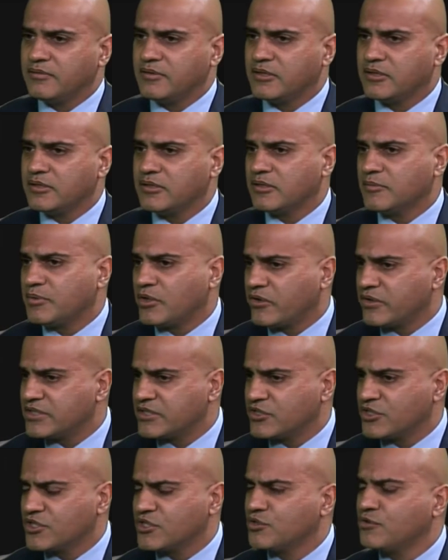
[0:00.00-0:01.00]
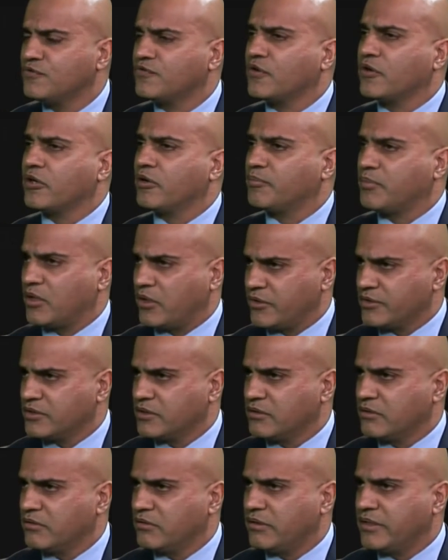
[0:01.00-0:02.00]
parties are just too far apart,
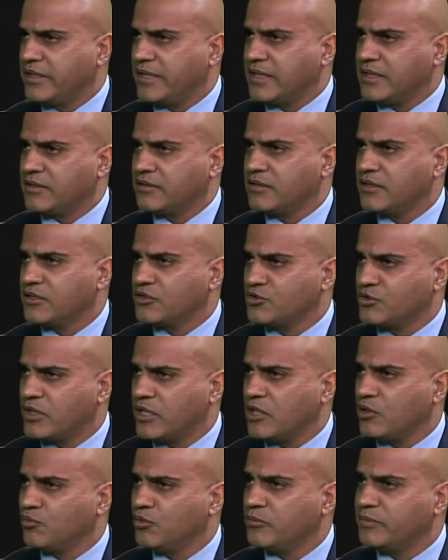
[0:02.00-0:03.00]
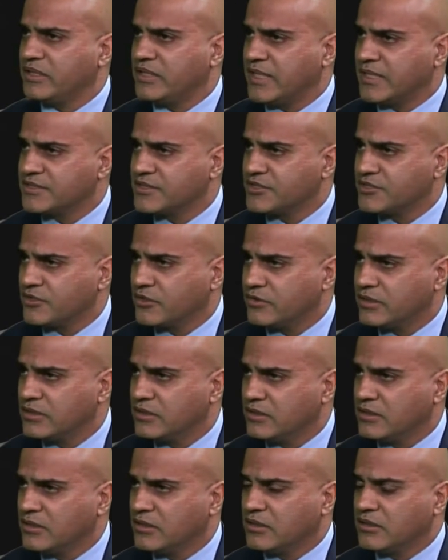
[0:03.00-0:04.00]
and a trial will be necessary.
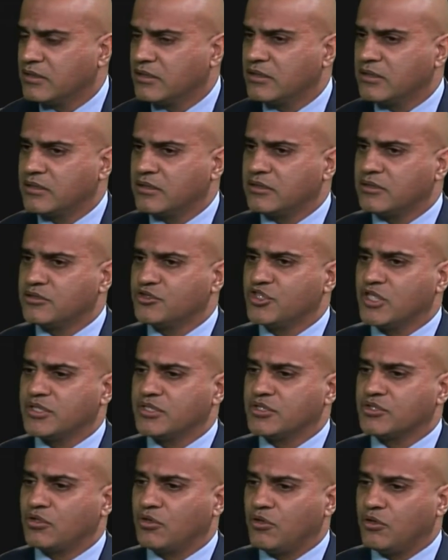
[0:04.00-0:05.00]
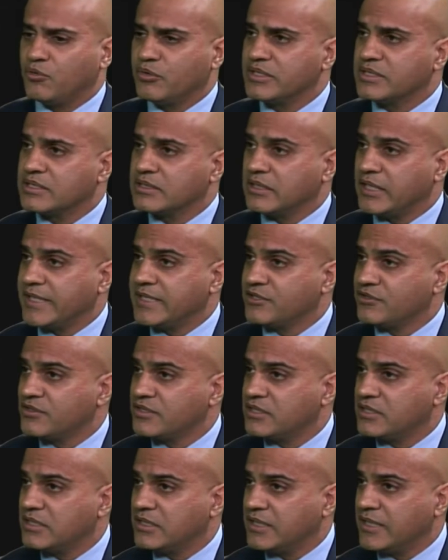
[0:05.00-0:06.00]
Judges always like to
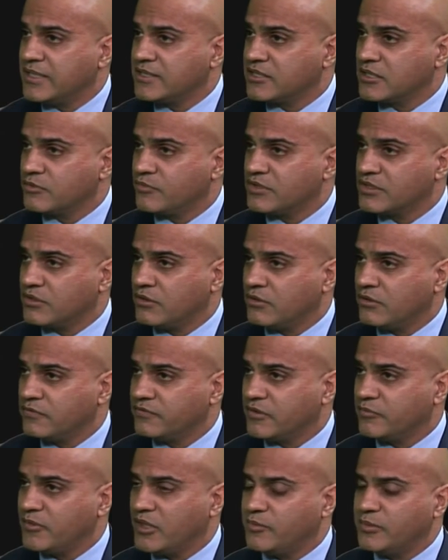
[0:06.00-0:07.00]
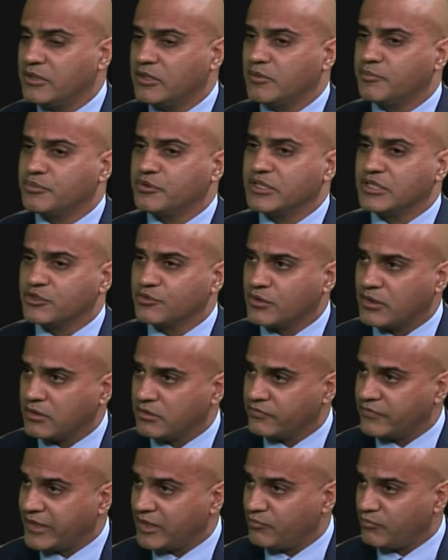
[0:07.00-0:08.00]
see cases resolved, and maybe at a pre-trial
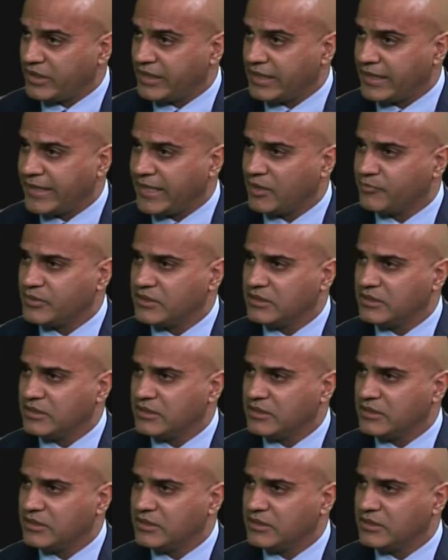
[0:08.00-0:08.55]
that might happen.